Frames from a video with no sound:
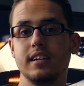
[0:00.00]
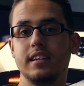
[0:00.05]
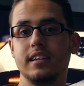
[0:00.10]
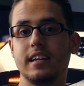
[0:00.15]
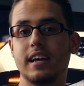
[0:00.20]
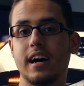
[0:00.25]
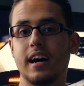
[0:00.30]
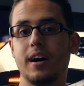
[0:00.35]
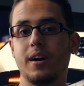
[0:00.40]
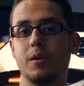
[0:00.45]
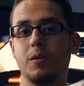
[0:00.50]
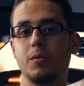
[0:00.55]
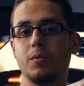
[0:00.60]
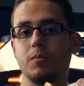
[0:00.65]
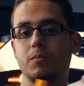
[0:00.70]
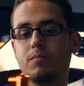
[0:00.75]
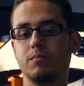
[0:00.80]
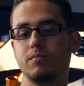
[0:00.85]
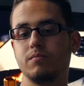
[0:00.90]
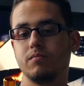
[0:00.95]
Now,
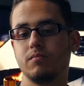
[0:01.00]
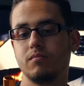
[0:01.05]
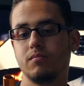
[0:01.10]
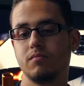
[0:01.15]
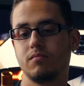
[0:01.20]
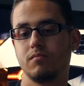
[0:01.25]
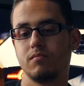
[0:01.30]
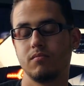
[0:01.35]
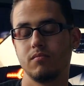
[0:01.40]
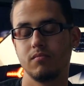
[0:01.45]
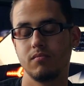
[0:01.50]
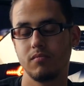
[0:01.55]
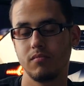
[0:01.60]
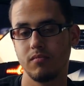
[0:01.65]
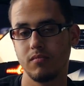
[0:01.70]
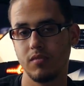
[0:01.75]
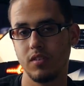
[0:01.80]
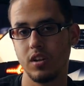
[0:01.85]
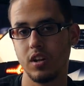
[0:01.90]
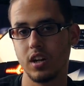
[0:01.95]

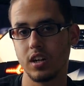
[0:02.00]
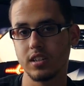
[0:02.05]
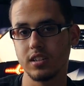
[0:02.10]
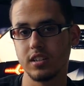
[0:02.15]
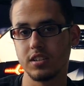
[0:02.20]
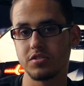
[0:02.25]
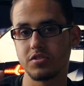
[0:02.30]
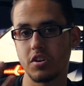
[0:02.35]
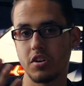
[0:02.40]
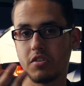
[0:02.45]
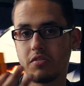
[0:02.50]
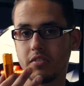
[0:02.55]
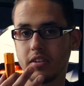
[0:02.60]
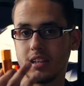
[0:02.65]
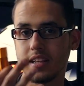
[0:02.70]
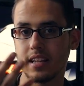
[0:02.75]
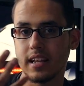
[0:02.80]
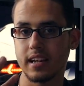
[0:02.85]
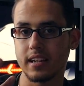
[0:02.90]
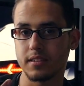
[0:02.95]
lug nuts aren't
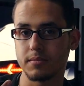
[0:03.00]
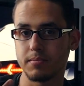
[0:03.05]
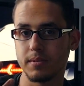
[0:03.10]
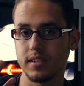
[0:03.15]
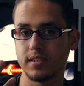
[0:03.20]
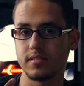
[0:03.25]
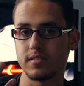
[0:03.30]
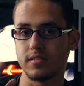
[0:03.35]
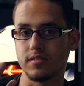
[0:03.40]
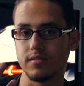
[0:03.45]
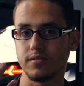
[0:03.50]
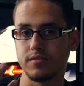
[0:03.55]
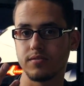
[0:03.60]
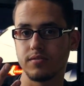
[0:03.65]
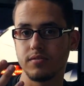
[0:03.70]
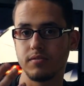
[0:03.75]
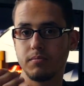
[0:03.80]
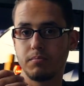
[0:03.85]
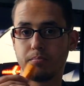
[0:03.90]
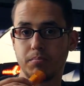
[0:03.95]
really that expensive,
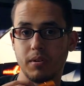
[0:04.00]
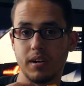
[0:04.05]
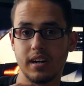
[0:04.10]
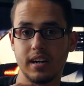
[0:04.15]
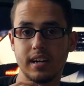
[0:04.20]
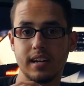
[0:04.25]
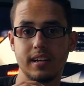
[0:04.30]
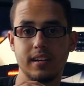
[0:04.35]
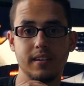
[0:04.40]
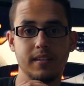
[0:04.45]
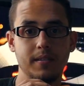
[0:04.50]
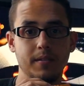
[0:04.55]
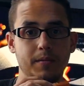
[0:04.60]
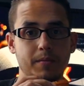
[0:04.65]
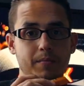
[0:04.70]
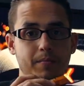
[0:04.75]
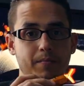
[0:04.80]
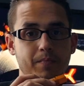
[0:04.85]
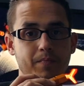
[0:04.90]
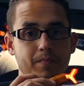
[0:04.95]
but
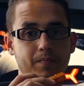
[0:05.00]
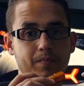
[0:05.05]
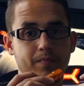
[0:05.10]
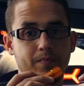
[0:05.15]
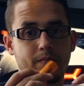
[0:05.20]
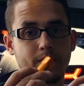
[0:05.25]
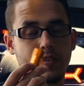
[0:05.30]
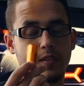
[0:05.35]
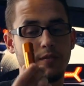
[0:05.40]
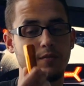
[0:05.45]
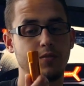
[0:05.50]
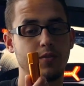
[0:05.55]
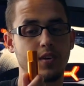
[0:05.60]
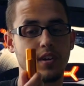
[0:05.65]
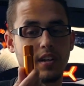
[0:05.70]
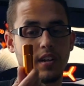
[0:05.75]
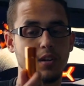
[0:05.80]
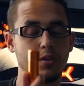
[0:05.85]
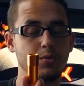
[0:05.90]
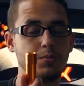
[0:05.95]
for an
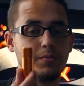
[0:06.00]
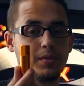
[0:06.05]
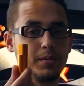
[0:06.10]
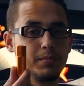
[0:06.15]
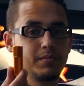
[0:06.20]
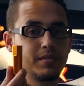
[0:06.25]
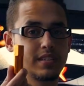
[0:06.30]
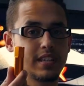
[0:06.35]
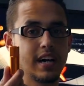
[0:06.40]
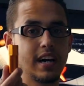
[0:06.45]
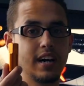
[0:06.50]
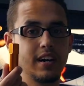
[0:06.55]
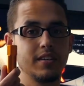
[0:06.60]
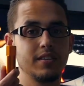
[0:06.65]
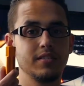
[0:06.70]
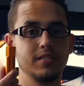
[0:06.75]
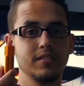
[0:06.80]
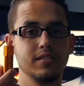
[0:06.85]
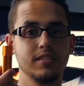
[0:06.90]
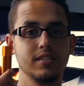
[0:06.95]
aluminum
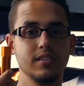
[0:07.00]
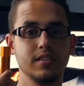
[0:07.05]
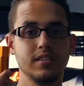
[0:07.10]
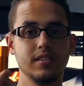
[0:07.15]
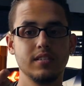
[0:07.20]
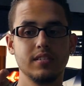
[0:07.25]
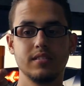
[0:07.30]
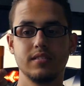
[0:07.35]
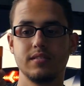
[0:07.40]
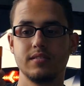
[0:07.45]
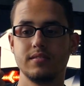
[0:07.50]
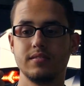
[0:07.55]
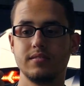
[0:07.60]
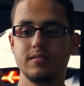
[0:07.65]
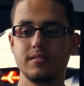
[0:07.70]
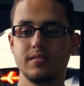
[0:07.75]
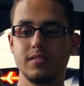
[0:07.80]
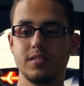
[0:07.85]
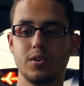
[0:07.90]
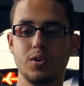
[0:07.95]
style,
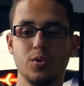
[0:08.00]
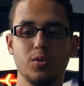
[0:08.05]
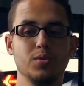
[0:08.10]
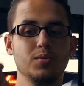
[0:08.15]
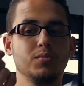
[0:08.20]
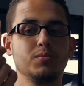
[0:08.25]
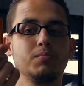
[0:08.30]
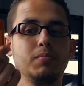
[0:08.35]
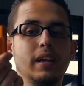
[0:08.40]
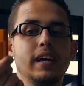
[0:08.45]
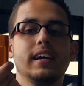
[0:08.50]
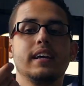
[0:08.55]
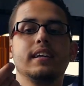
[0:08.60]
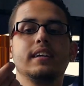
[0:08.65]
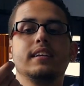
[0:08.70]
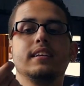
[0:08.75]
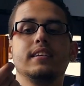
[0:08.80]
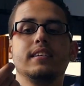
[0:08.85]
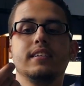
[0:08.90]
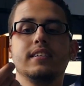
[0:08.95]
gold
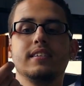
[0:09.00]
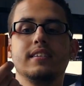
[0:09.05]
plated,